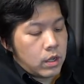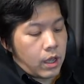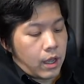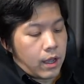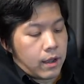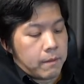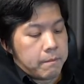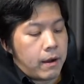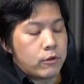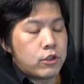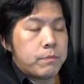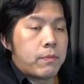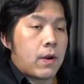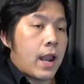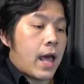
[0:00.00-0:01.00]

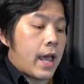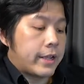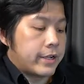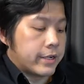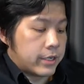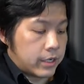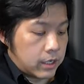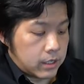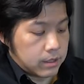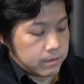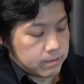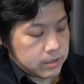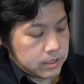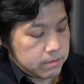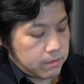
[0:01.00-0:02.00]
multiply the
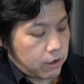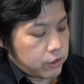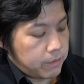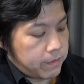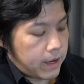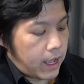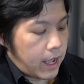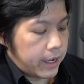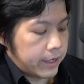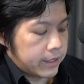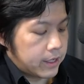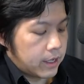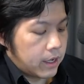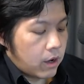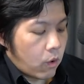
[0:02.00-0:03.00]
terms, multiply
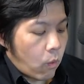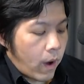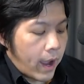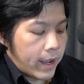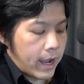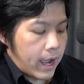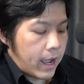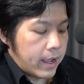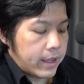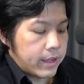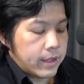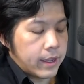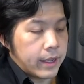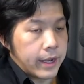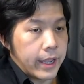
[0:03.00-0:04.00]

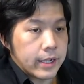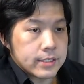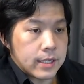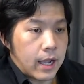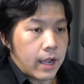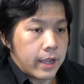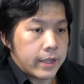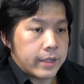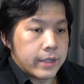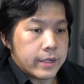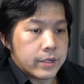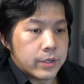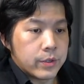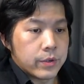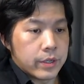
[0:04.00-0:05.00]
yi and xi
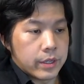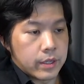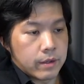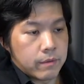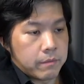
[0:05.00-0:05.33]
into the